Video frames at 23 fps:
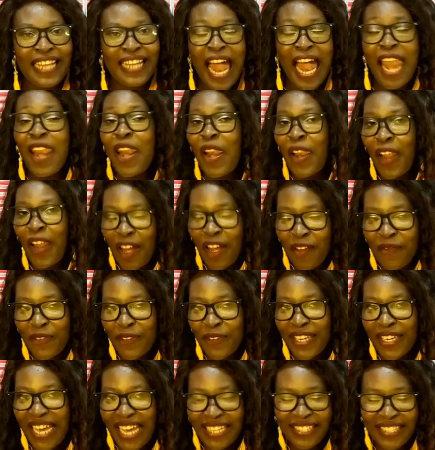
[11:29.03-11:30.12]
love you
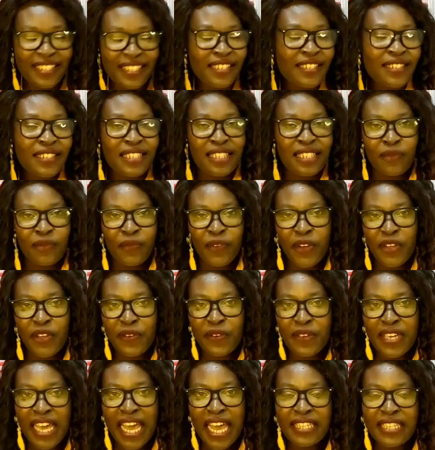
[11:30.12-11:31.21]
guys. Kisses for you
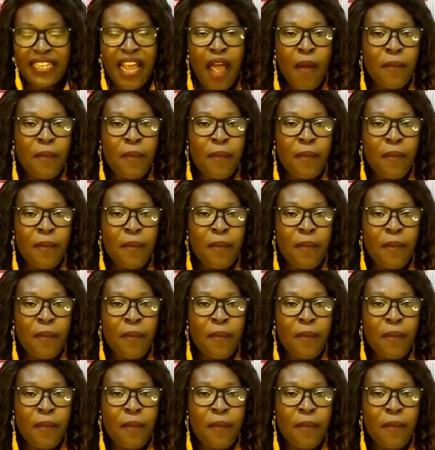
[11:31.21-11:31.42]
guys.